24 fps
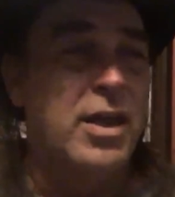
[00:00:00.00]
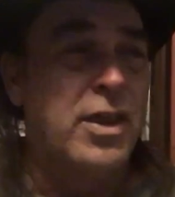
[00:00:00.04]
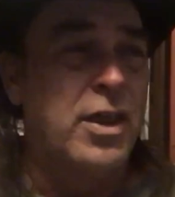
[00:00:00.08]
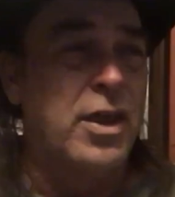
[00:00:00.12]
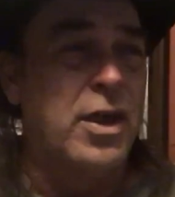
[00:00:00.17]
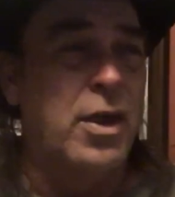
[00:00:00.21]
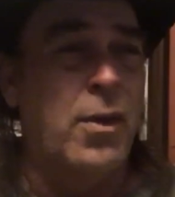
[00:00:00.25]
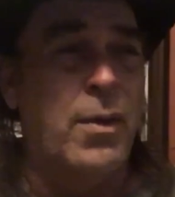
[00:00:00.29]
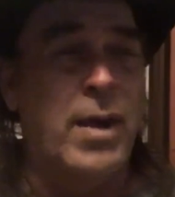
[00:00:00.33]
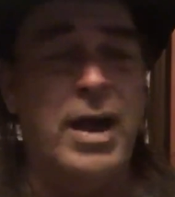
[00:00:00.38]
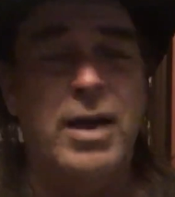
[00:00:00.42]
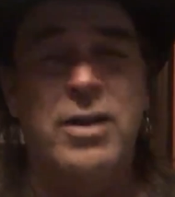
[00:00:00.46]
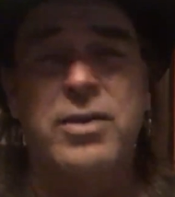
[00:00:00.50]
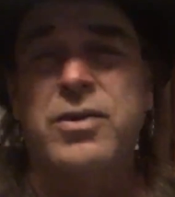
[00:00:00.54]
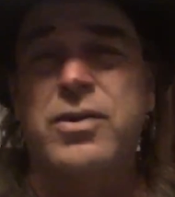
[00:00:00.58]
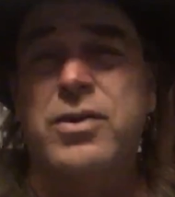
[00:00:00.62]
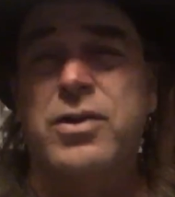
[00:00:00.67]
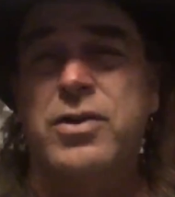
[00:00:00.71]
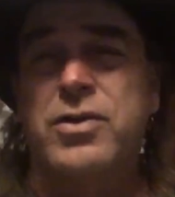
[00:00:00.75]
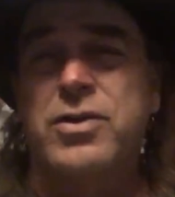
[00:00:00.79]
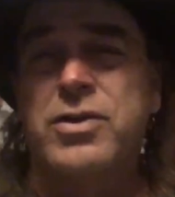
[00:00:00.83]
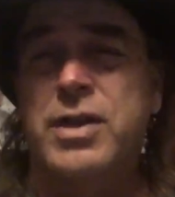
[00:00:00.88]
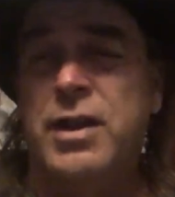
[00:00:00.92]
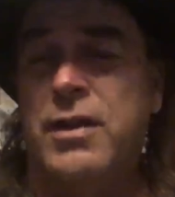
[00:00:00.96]
they go out and
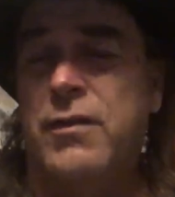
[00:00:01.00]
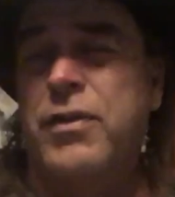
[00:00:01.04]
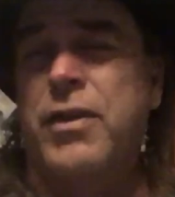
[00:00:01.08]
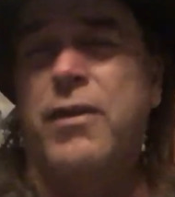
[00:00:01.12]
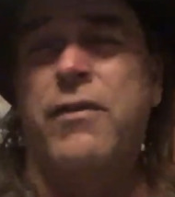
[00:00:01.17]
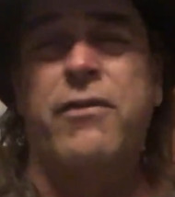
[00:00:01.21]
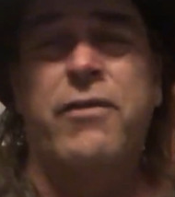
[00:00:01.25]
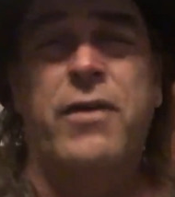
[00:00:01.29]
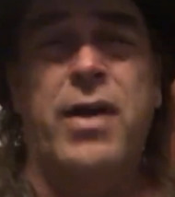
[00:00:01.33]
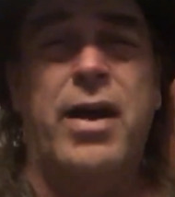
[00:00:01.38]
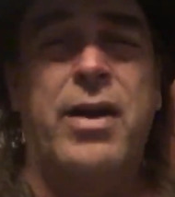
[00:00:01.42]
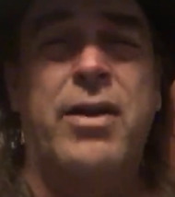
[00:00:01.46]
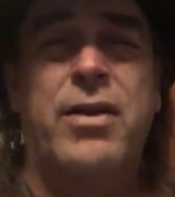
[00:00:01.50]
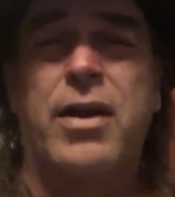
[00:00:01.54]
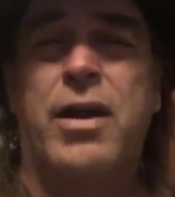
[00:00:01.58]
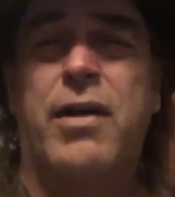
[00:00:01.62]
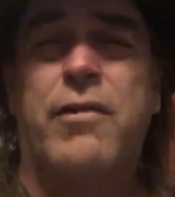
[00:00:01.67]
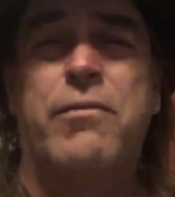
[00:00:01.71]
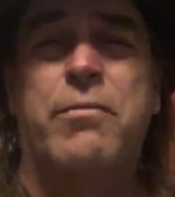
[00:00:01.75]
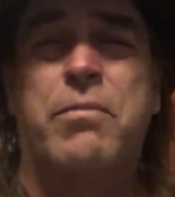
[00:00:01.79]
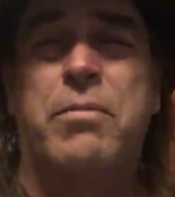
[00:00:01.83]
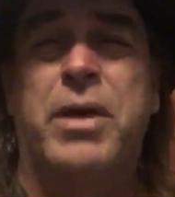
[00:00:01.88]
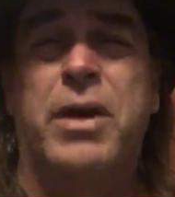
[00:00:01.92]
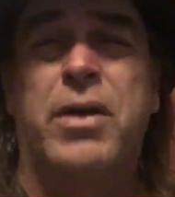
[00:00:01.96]
do stuff, they fired
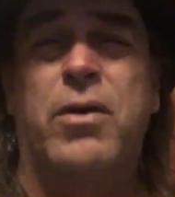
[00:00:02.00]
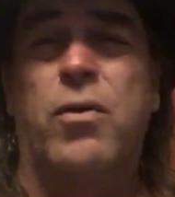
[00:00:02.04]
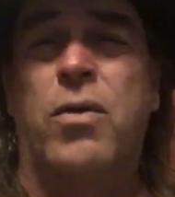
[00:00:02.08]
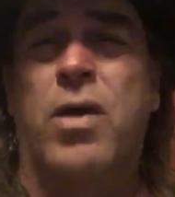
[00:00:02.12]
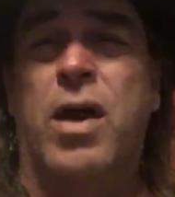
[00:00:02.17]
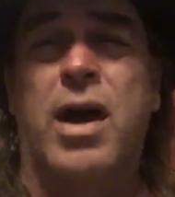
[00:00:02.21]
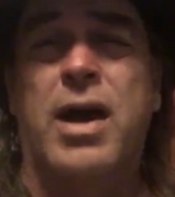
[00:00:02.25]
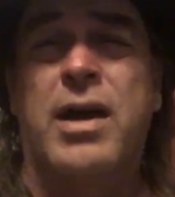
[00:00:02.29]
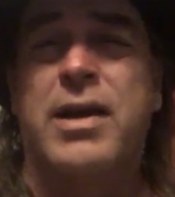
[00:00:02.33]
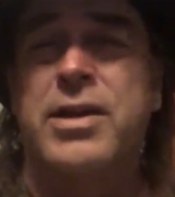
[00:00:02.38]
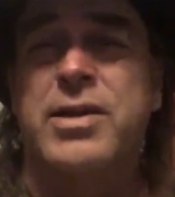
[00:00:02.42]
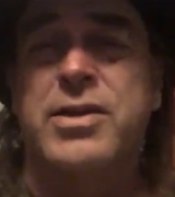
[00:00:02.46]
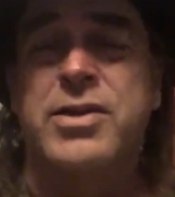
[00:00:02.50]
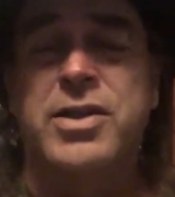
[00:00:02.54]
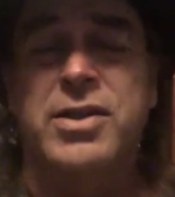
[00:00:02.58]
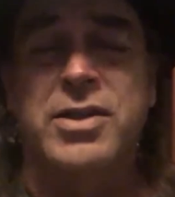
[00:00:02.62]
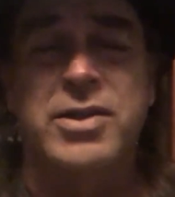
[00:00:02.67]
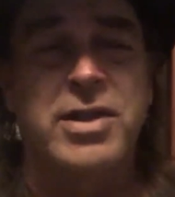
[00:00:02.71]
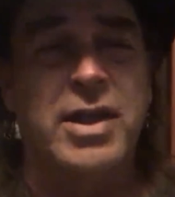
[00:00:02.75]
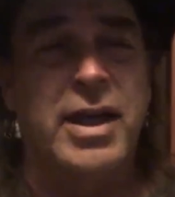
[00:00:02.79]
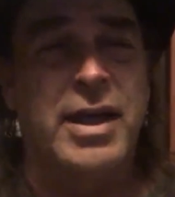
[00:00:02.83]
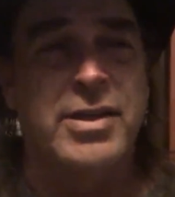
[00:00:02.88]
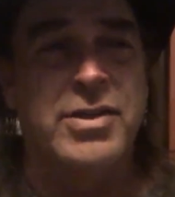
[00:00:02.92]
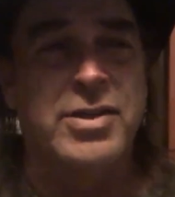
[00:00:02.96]
off big rockets
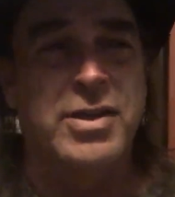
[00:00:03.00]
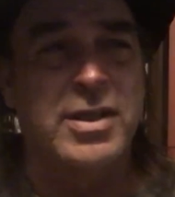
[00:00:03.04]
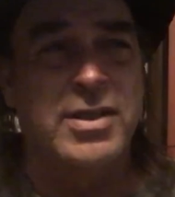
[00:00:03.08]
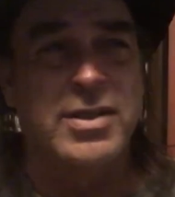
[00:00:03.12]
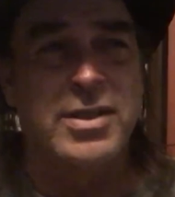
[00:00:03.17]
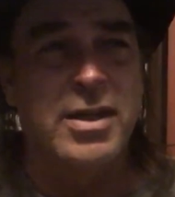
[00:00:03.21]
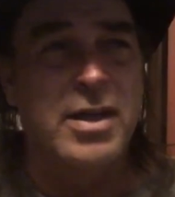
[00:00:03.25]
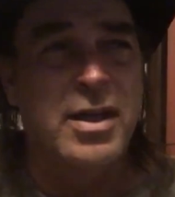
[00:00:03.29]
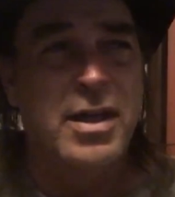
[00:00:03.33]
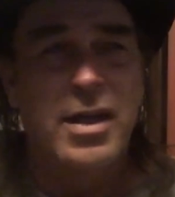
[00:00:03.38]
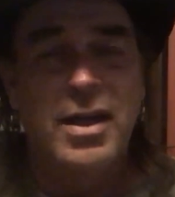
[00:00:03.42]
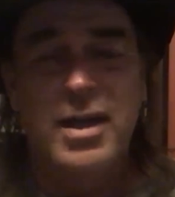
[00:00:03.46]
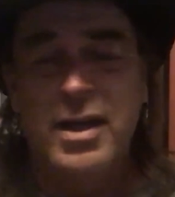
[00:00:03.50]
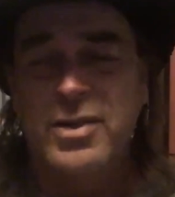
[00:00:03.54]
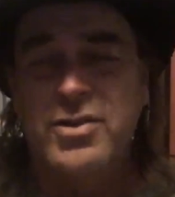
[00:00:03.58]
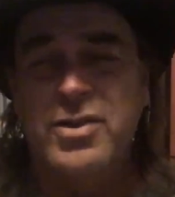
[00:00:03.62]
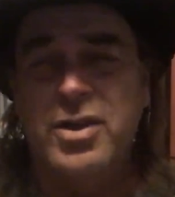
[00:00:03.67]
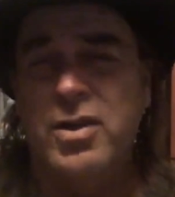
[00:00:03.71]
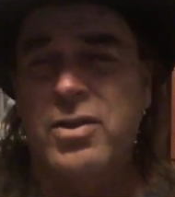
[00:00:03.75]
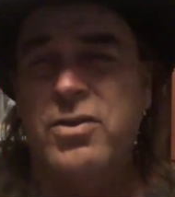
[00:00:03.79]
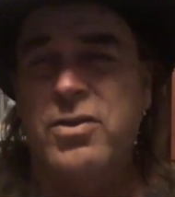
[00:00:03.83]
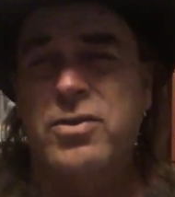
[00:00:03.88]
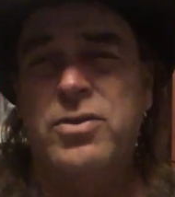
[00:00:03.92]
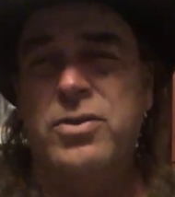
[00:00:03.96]
this last season. That's
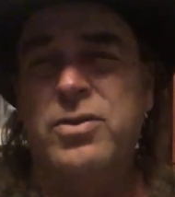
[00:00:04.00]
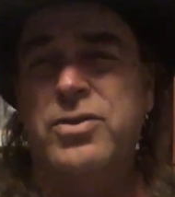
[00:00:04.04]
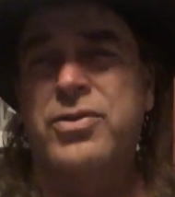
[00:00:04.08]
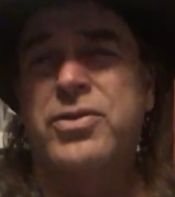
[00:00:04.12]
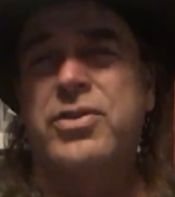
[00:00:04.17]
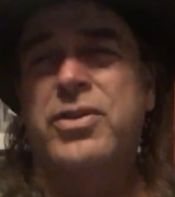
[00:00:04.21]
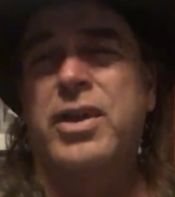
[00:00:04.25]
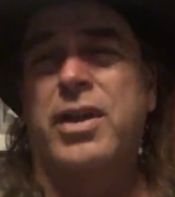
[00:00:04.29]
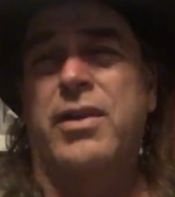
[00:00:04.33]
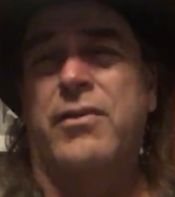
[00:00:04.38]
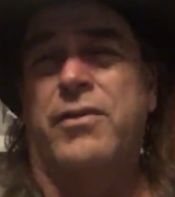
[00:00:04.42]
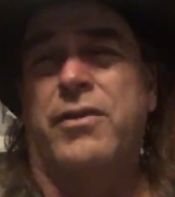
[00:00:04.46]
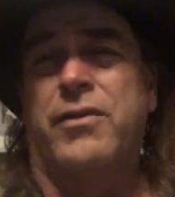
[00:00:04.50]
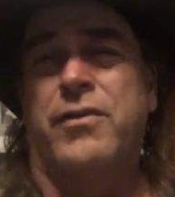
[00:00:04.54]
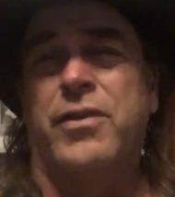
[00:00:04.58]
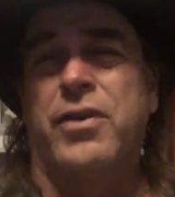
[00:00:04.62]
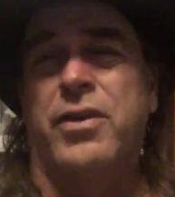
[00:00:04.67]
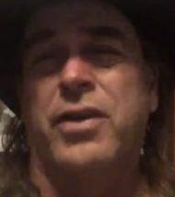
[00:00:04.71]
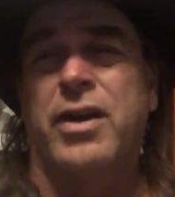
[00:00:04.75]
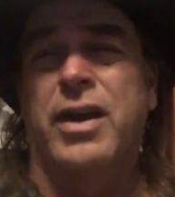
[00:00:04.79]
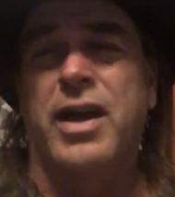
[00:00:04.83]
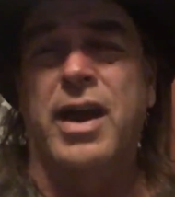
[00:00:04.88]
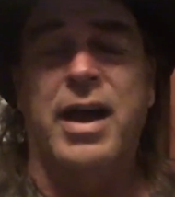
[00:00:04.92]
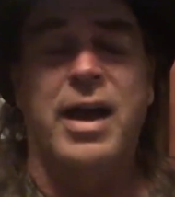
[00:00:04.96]
all cool stuff if
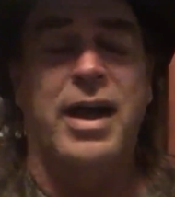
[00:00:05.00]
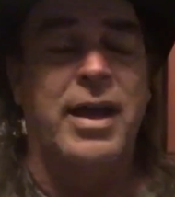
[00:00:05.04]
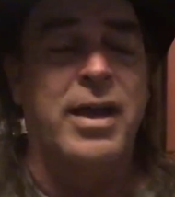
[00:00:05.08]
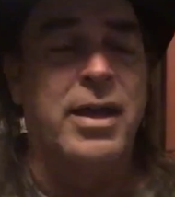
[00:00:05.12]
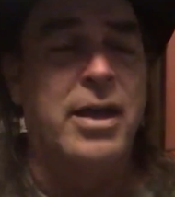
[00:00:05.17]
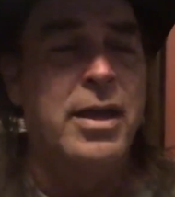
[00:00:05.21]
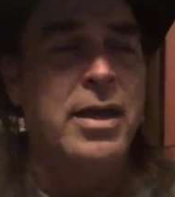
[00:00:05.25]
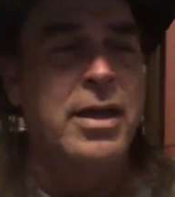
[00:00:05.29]
you're a guy.